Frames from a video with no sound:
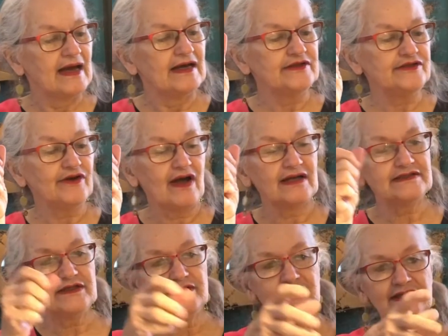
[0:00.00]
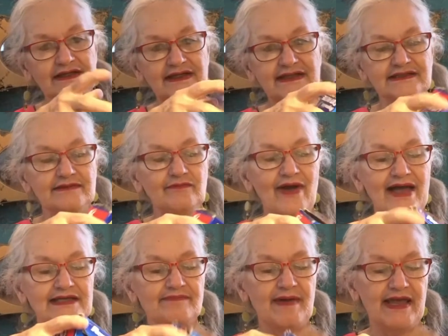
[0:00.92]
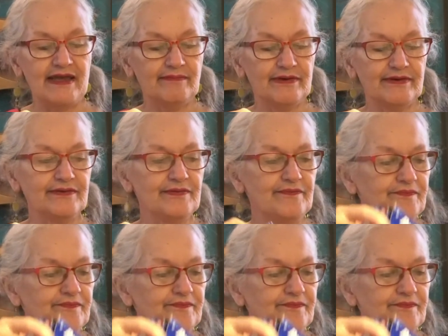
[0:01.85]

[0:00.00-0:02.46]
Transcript: And you're also going to need some wax paper